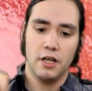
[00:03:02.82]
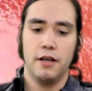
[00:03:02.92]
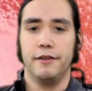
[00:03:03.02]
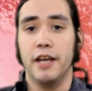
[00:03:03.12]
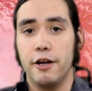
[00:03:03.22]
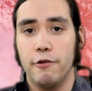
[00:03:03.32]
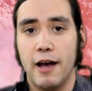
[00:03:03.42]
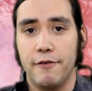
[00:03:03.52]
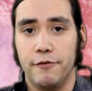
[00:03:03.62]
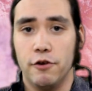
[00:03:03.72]
There you
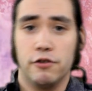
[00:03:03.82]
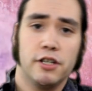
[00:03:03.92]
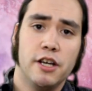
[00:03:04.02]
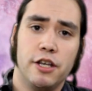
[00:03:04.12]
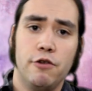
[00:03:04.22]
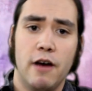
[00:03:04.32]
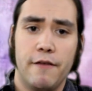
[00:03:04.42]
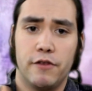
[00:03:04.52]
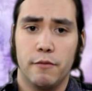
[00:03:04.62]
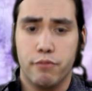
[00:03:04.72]
have it, folks. You
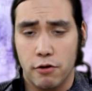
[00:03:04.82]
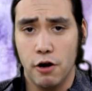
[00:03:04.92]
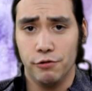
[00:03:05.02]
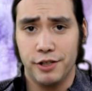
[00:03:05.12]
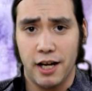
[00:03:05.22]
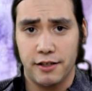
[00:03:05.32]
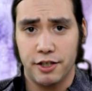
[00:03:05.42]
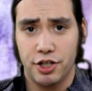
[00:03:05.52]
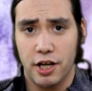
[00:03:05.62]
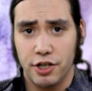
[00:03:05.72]
have the pro-sex
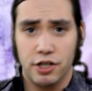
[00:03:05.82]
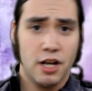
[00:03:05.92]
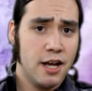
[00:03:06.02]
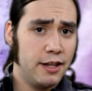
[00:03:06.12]
education,